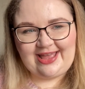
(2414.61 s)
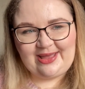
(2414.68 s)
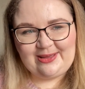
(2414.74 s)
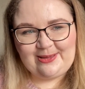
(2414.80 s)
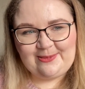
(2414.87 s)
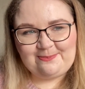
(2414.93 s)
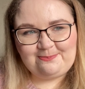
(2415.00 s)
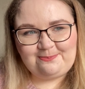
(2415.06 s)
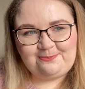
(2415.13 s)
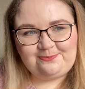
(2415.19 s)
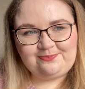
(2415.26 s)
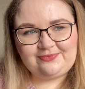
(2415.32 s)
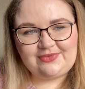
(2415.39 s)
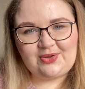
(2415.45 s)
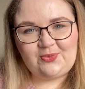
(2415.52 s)

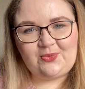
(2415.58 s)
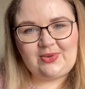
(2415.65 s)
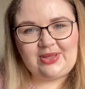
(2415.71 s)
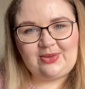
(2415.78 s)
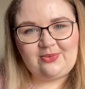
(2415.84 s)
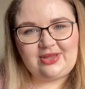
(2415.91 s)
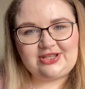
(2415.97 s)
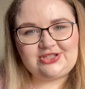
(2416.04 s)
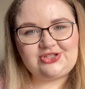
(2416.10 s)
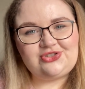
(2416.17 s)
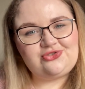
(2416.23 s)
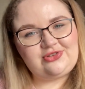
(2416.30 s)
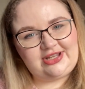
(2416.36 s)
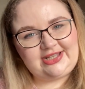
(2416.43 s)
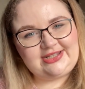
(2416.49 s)
um, we went
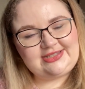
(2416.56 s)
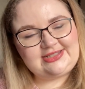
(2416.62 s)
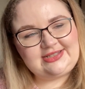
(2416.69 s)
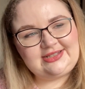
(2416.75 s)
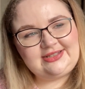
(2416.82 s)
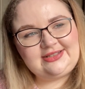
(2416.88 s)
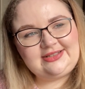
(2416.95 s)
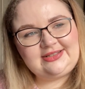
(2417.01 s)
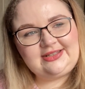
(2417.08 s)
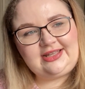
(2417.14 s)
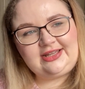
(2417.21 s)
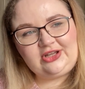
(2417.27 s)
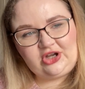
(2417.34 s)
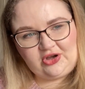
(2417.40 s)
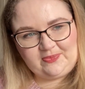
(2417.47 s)
to Trait
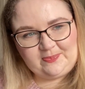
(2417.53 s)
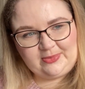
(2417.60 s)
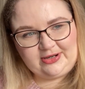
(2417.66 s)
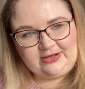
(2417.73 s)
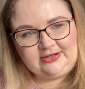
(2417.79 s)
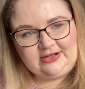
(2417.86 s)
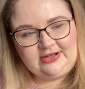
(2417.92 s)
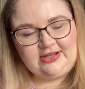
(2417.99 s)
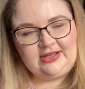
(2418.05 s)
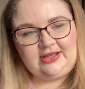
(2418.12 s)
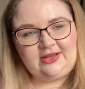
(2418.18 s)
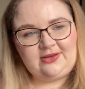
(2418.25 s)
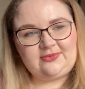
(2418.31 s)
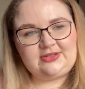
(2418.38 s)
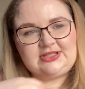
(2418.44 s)
in Comber,
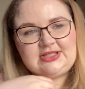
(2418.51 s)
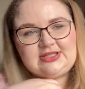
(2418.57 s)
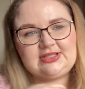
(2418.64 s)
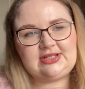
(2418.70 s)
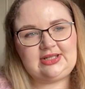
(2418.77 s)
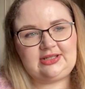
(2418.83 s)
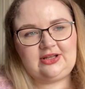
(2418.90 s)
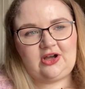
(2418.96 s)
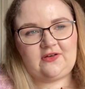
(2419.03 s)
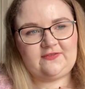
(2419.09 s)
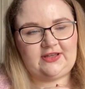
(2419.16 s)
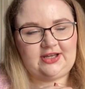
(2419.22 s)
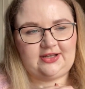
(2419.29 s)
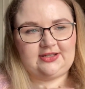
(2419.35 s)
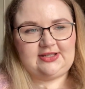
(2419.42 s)
which is a little
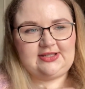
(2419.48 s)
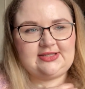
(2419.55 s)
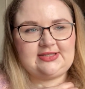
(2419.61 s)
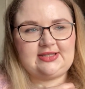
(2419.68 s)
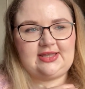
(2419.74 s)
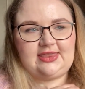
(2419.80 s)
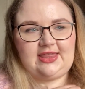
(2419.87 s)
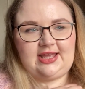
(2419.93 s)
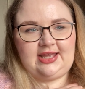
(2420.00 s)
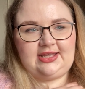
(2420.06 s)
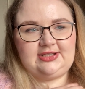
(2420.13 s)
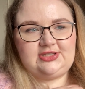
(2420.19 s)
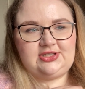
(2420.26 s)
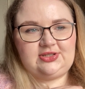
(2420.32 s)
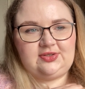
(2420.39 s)
coffee house.
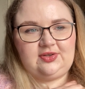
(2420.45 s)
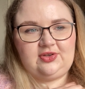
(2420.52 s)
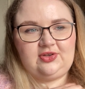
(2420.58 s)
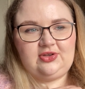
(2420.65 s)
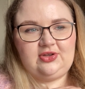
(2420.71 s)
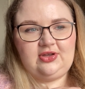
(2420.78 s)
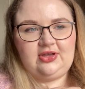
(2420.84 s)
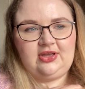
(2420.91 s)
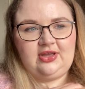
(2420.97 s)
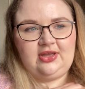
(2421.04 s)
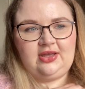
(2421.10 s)
They do